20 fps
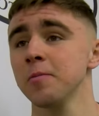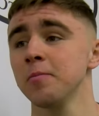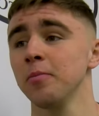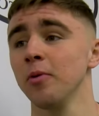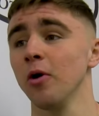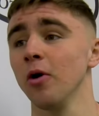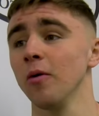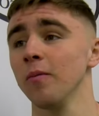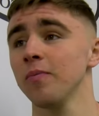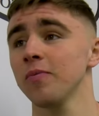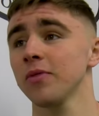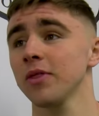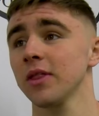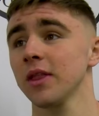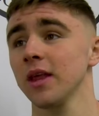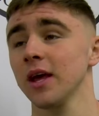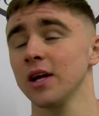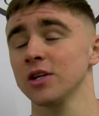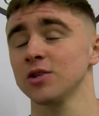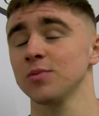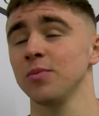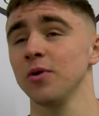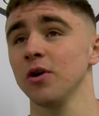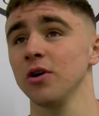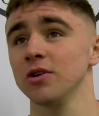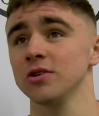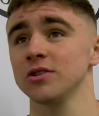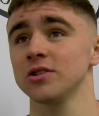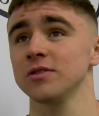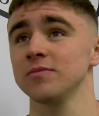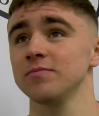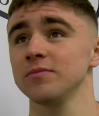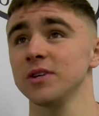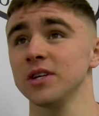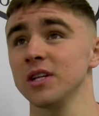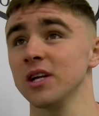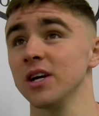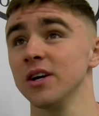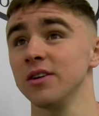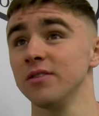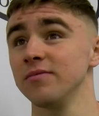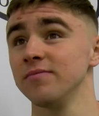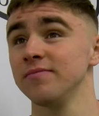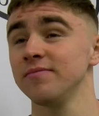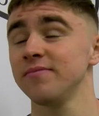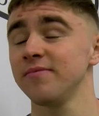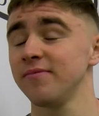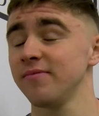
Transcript: but I suppose you learn